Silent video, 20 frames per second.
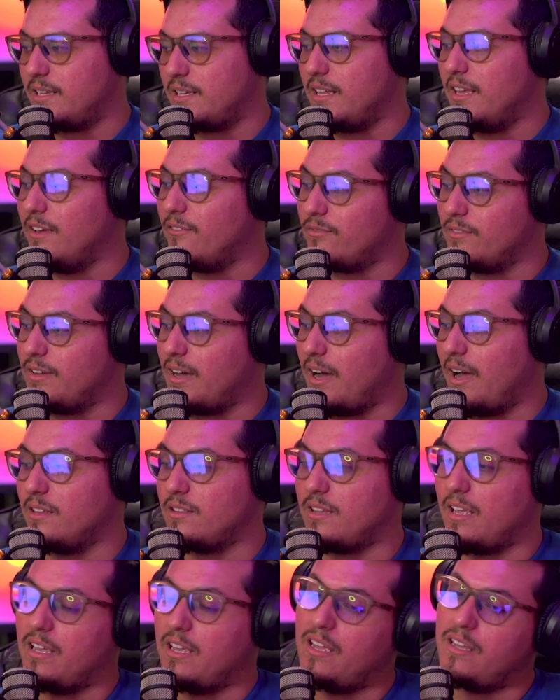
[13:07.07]
If not,
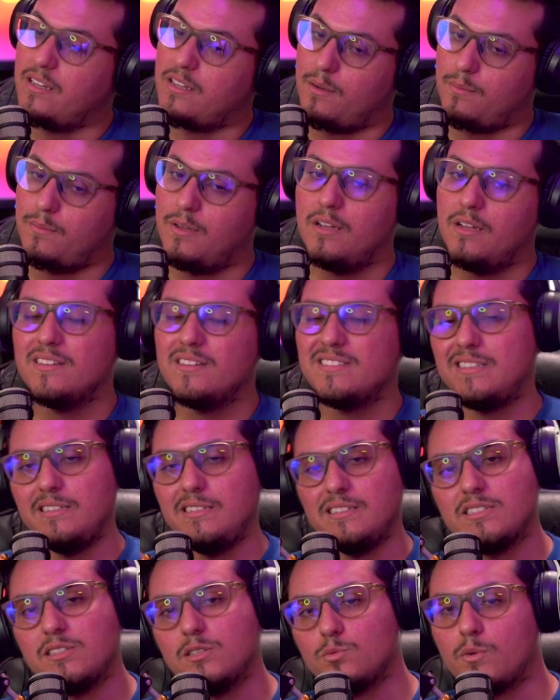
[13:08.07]
they end up... See,
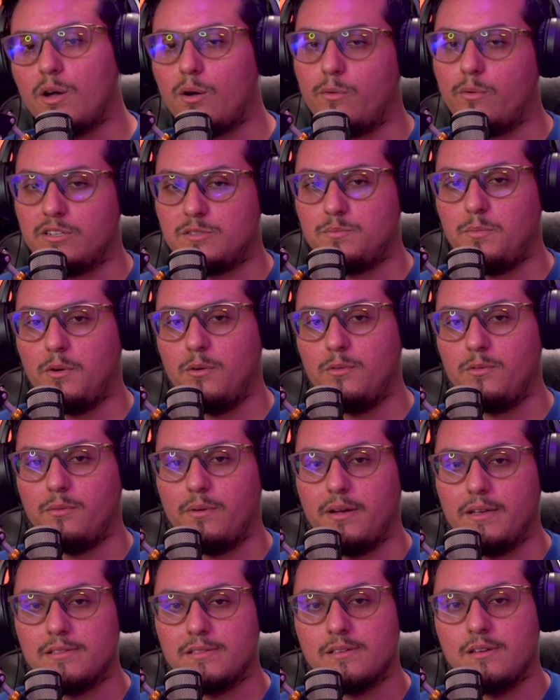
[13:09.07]
this is why it works both
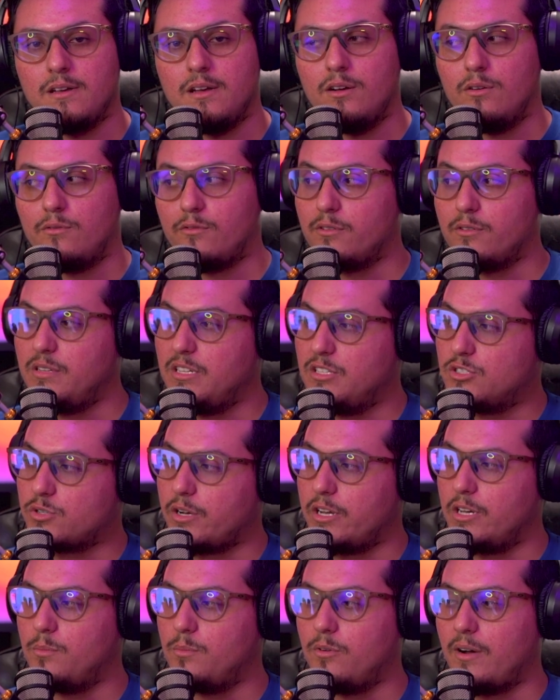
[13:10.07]
ways for these
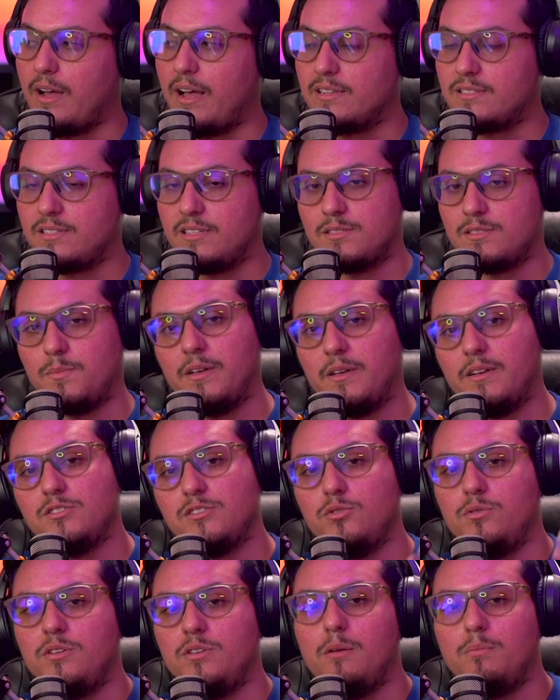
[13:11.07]
tradable assets, because
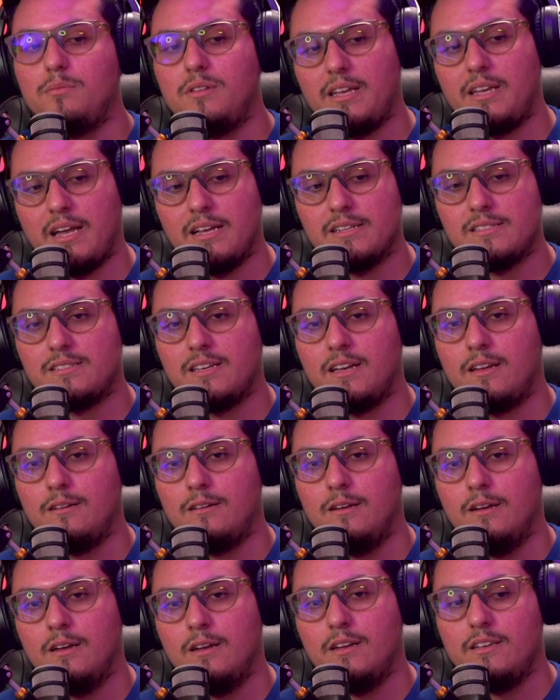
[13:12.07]
you keep the asset.
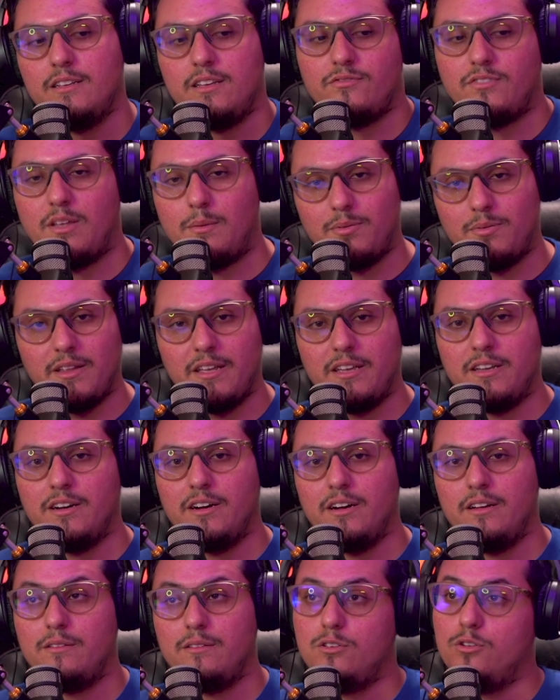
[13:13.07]
If they play
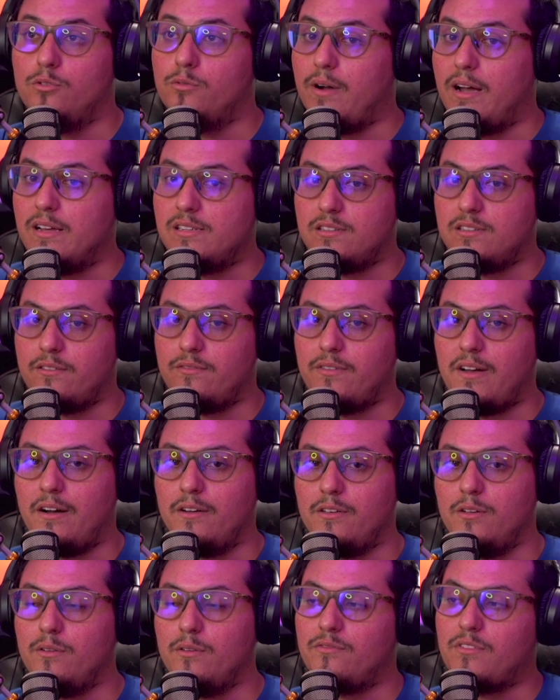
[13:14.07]
good, you rise their
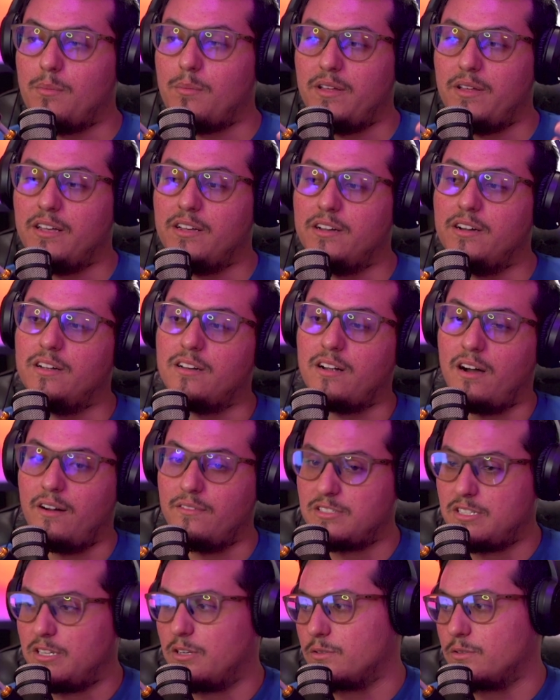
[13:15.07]
value. If they play good,
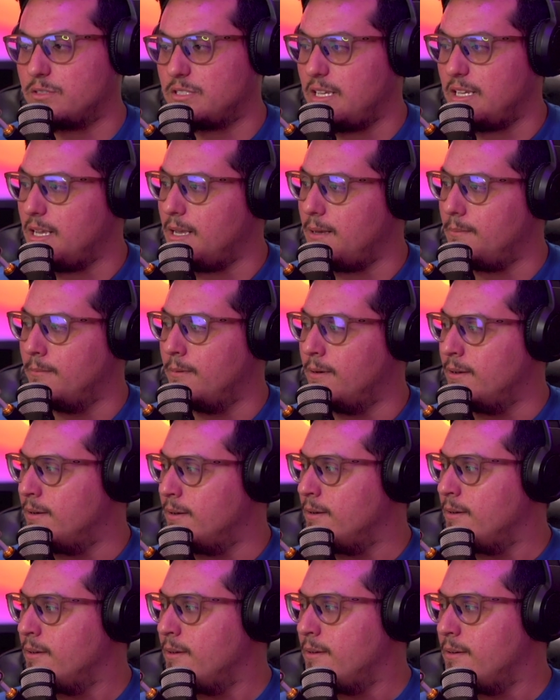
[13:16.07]
obviously your
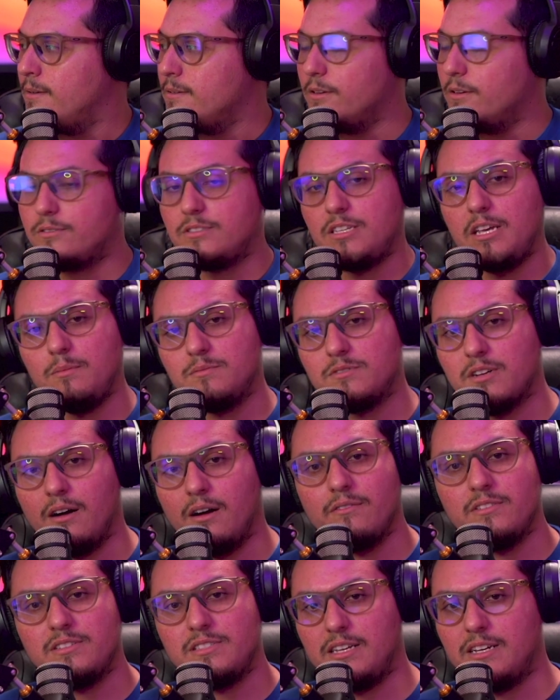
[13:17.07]
team's
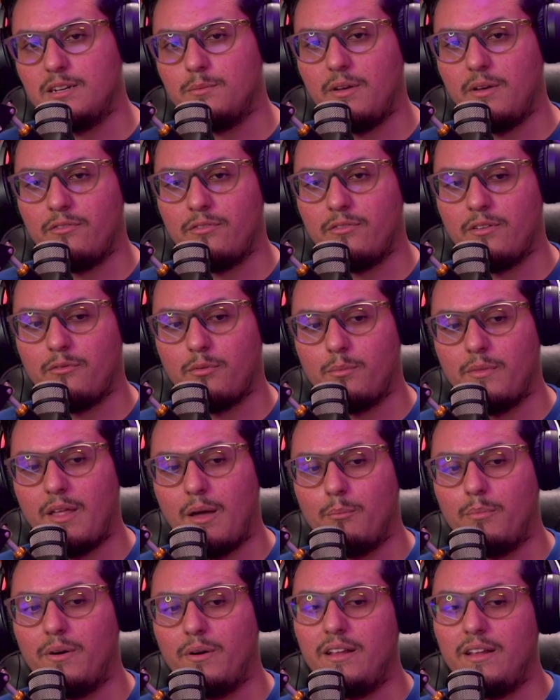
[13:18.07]
obviously going to benefit from that.
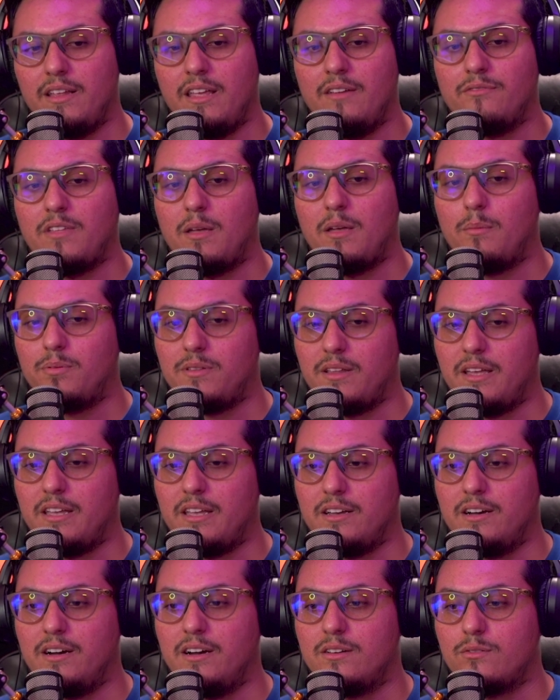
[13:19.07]
But if they play
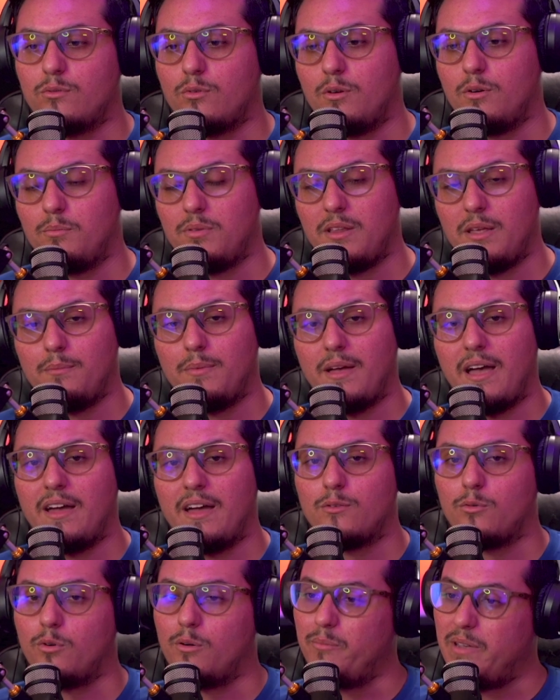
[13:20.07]
good or play bad
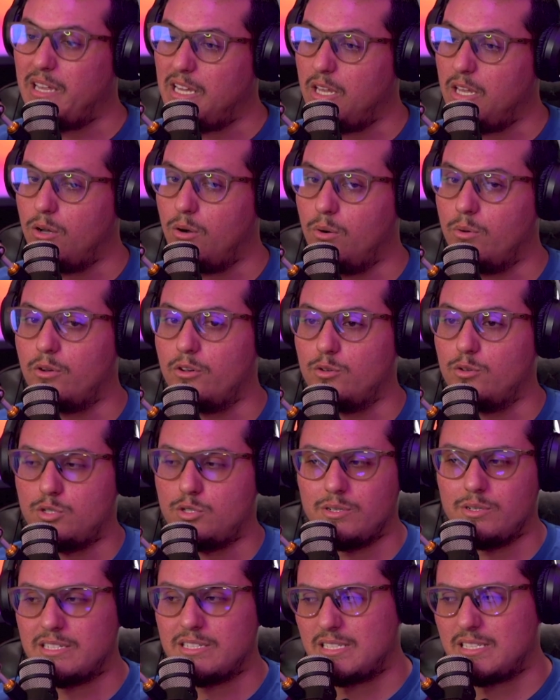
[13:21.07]
or mediocre, you still
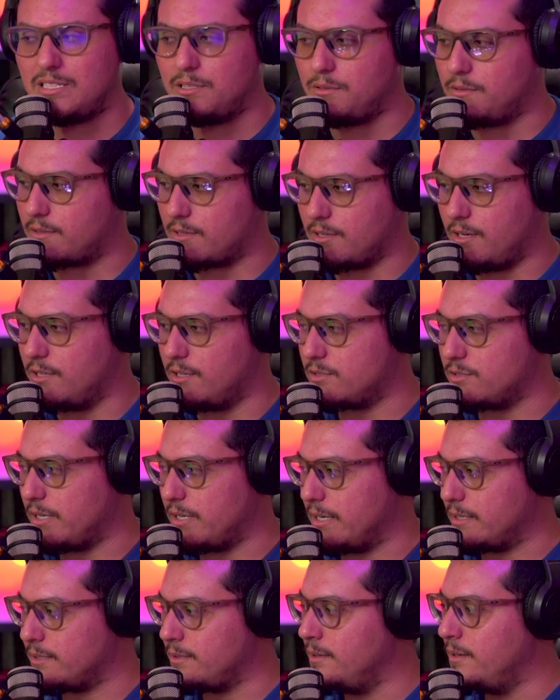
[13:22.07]
get to deal their
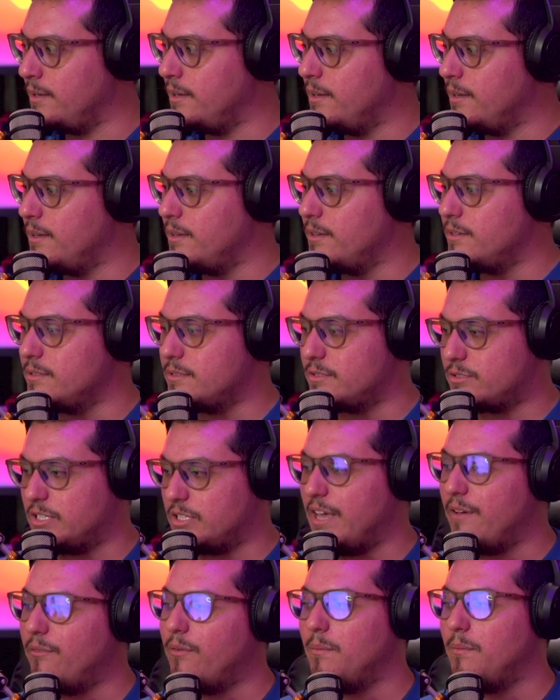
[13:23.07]
contract.
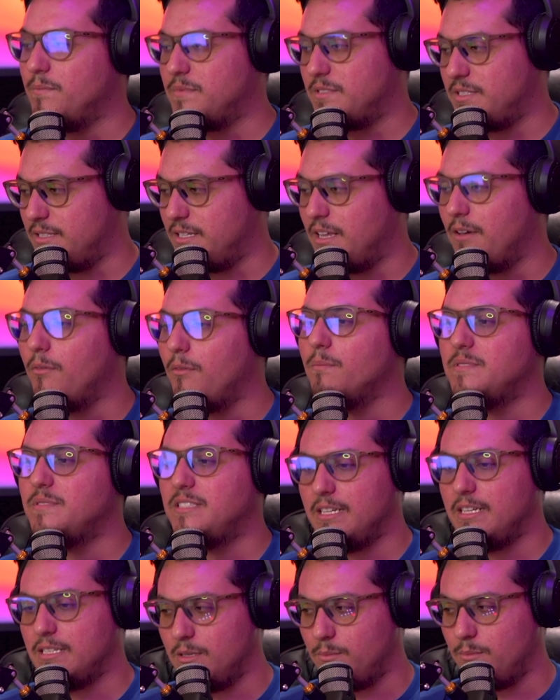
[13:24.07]
Give them
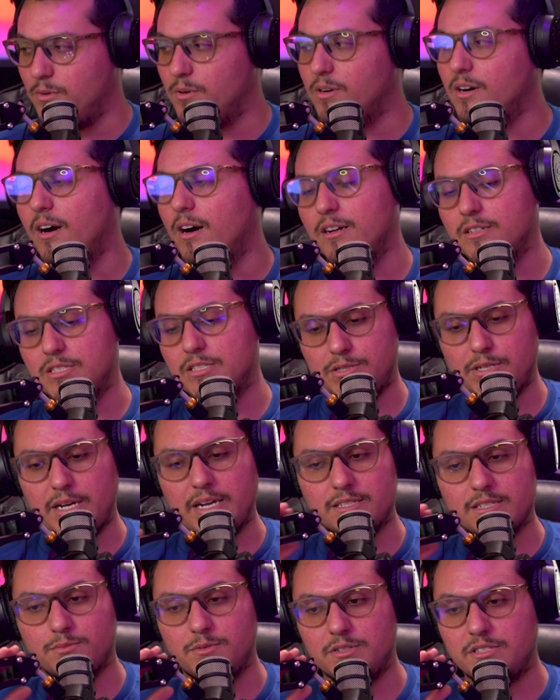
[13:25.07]
dealable
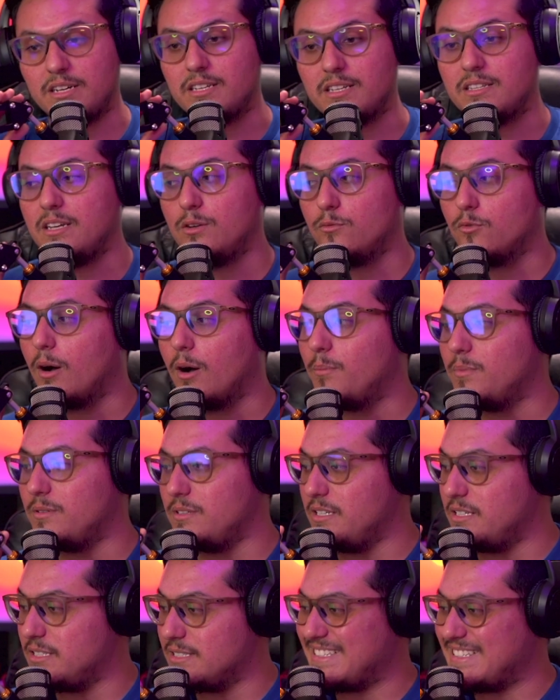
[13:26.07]
contracts, which I think Rob
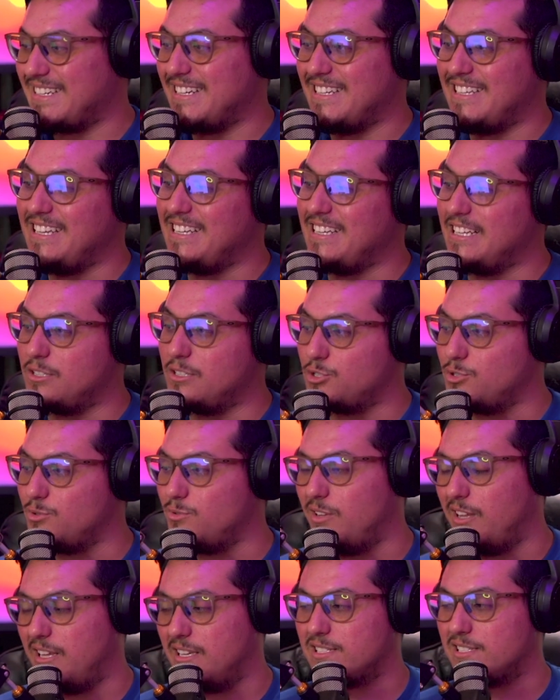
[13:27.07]
Pelinka is going to lean into
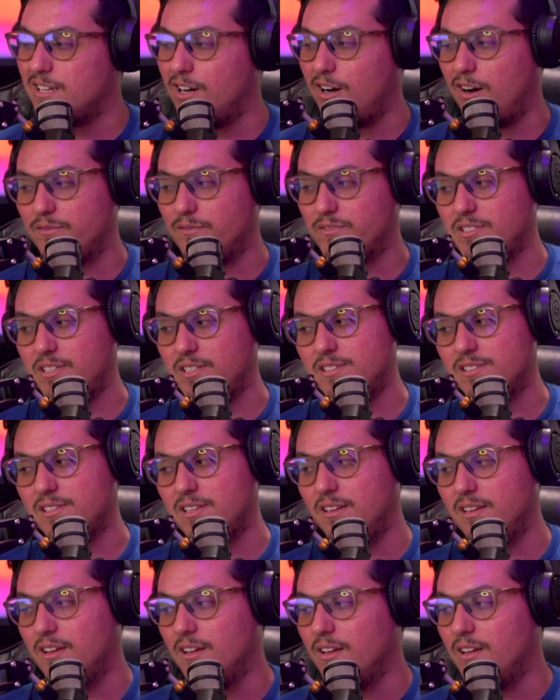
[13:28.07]
this offseason.